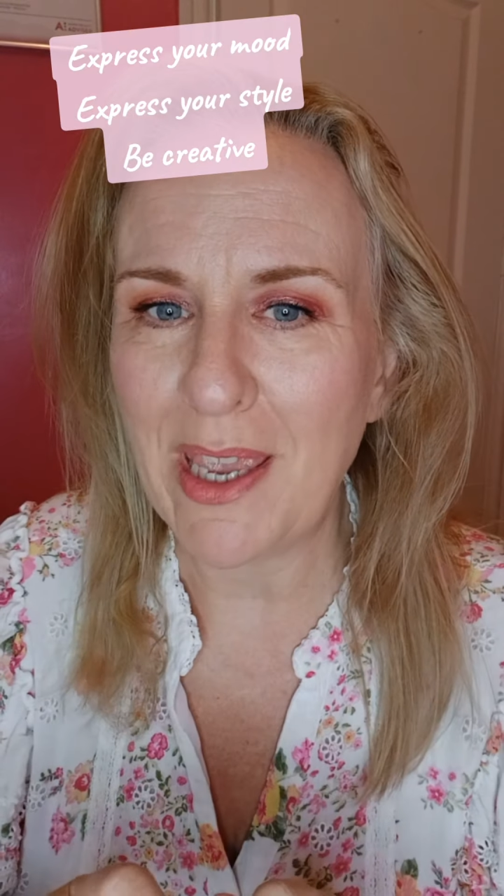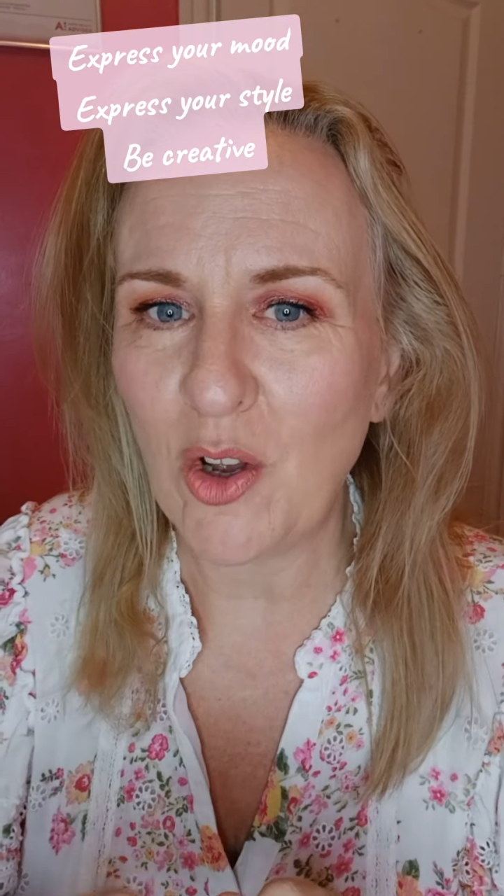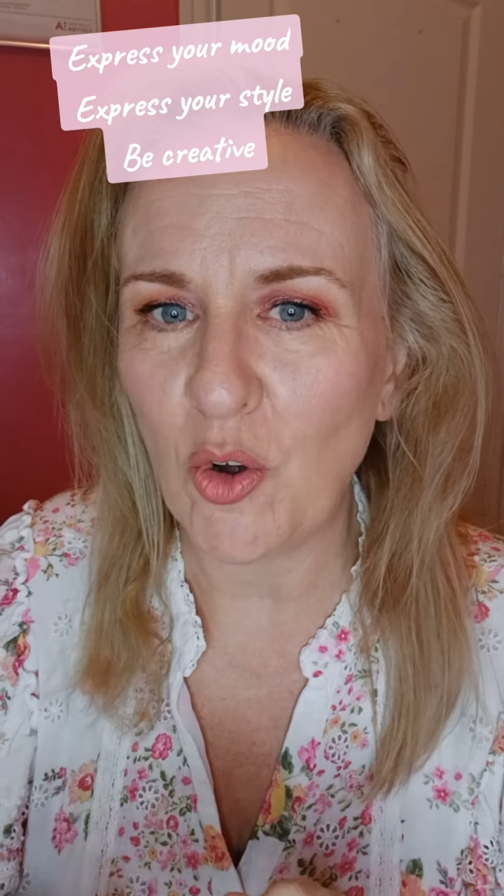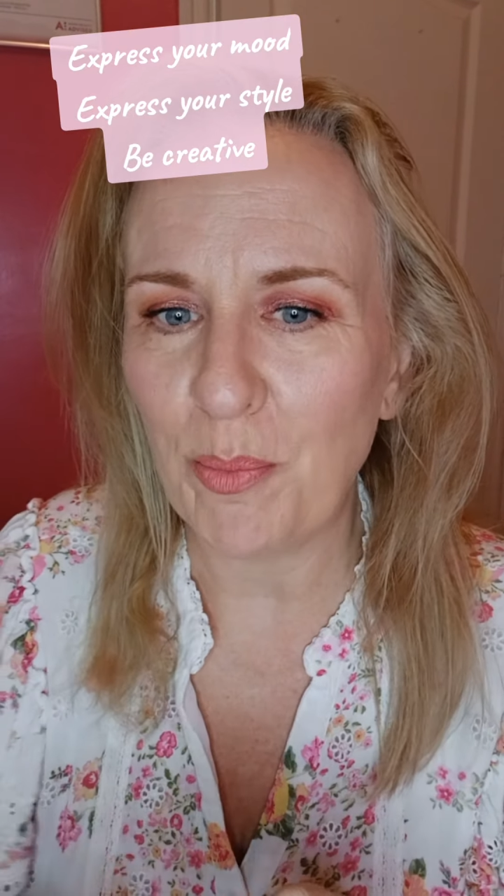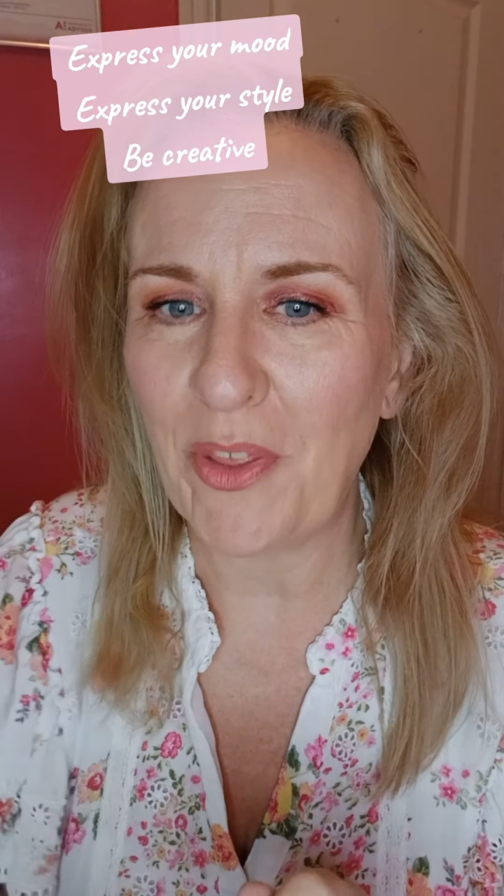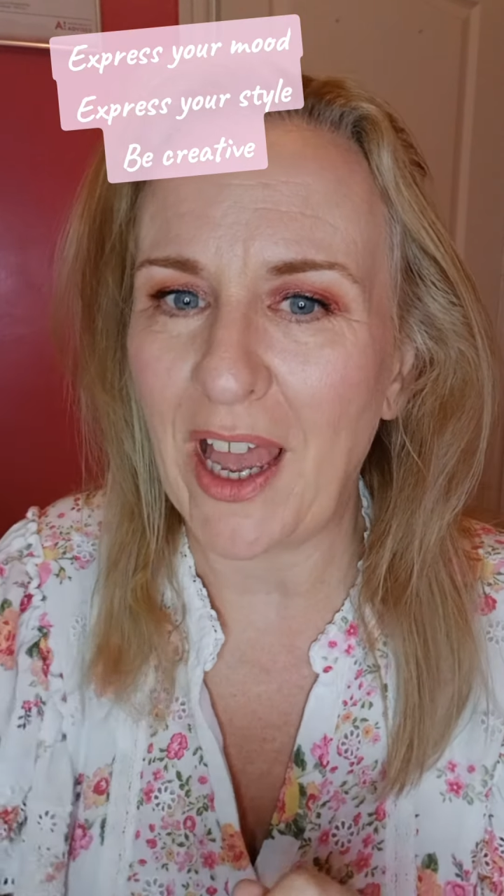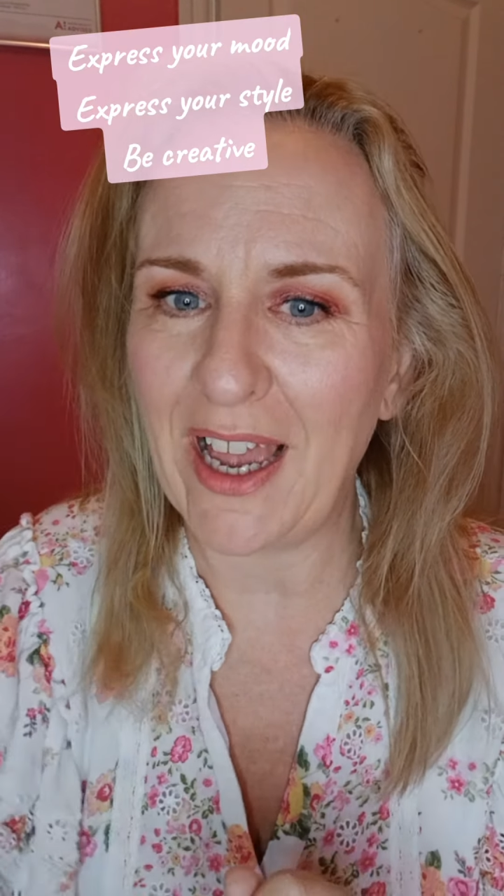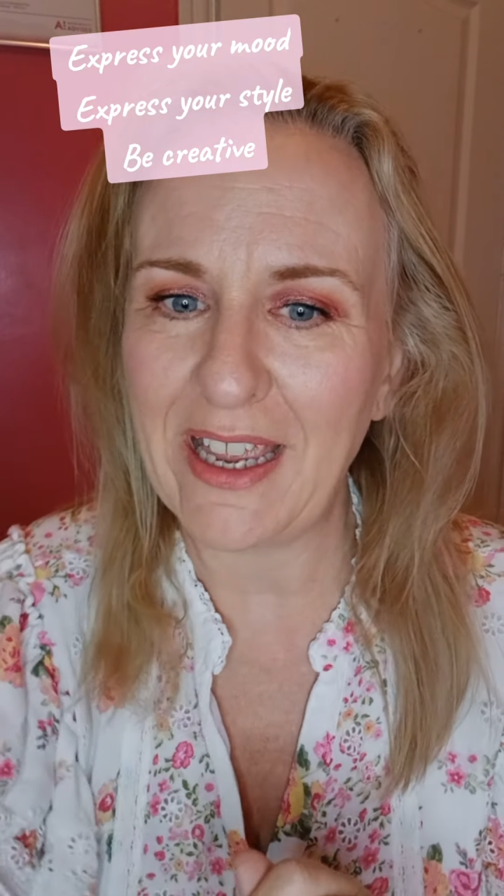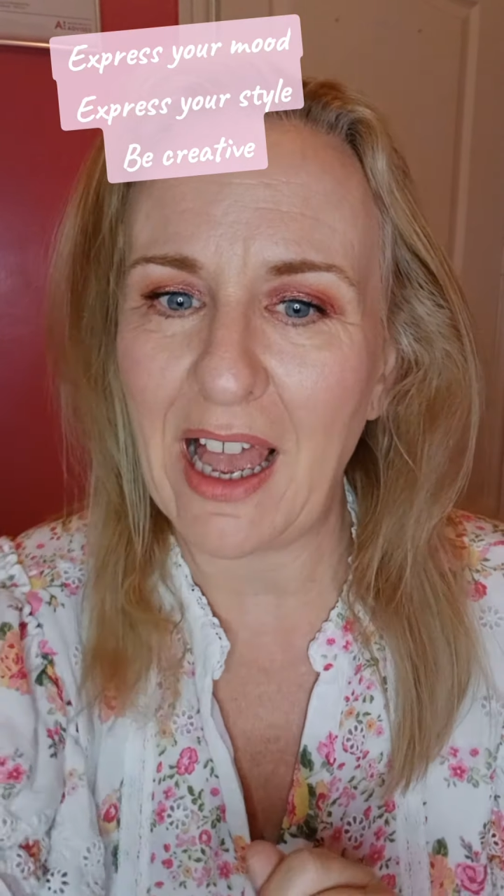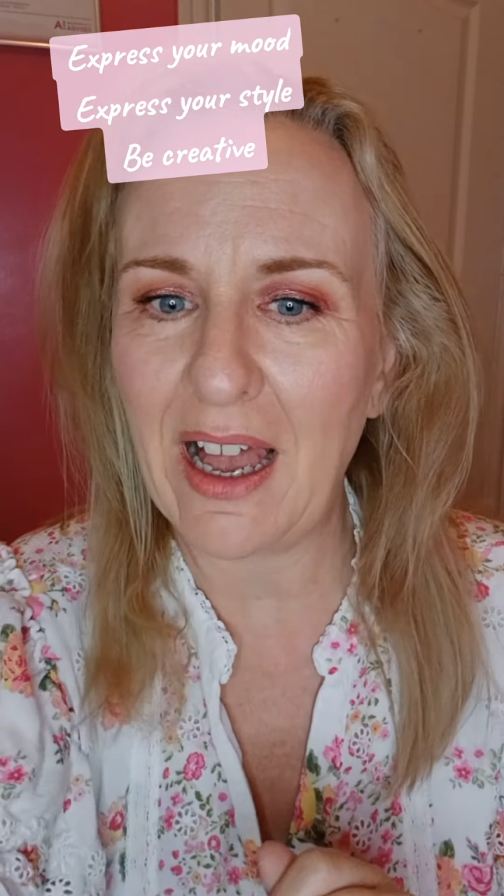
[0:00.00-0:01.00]
makeup that
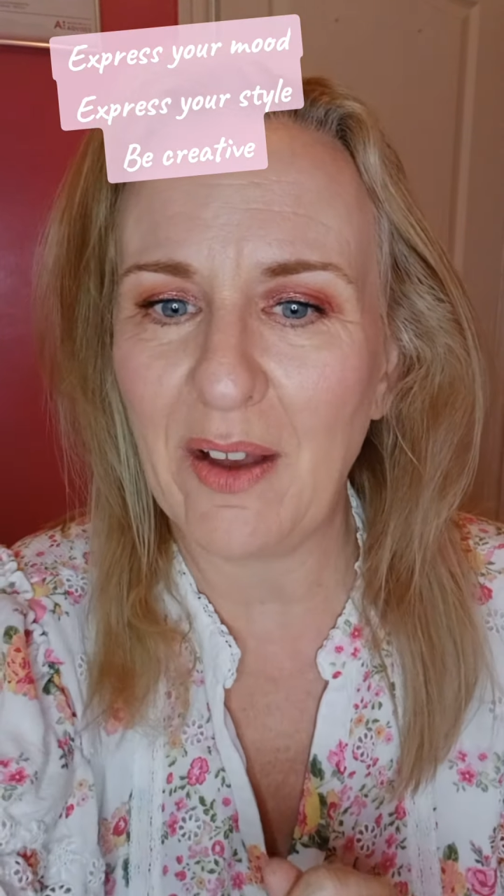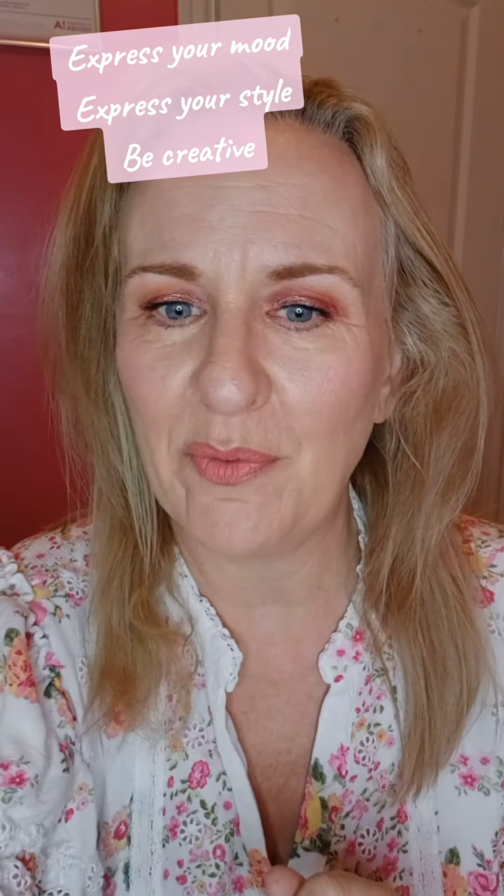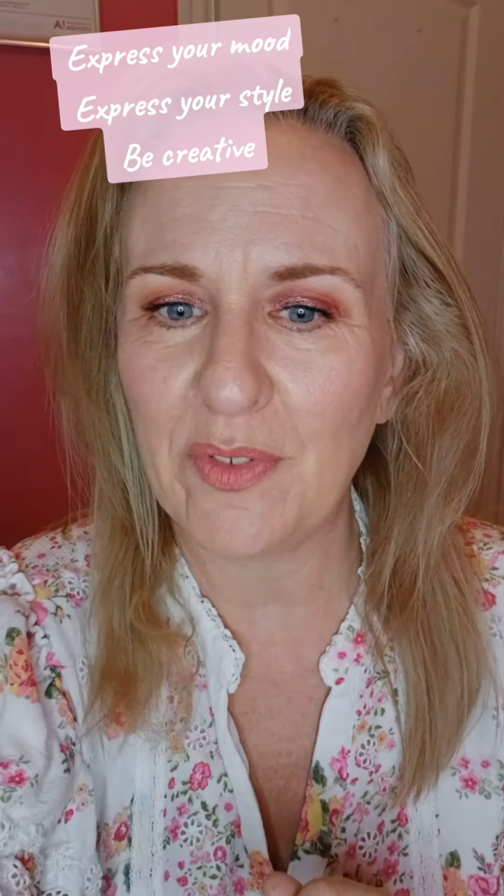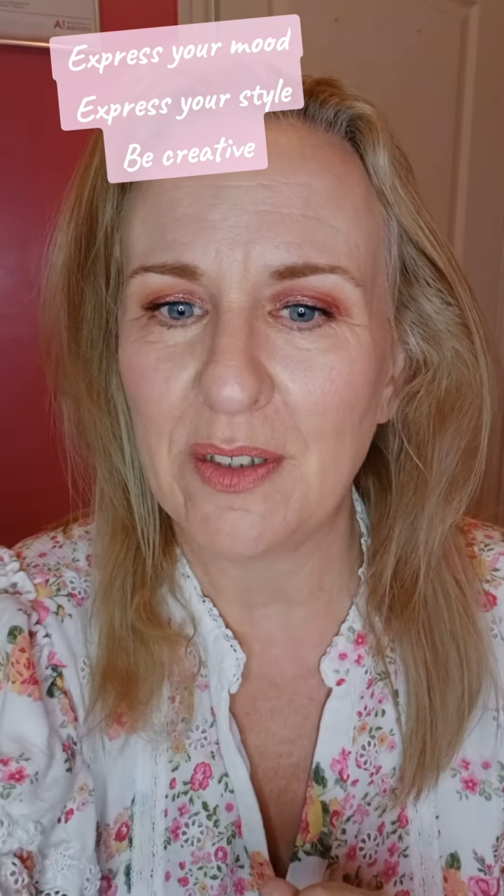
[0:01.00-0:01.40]
I have,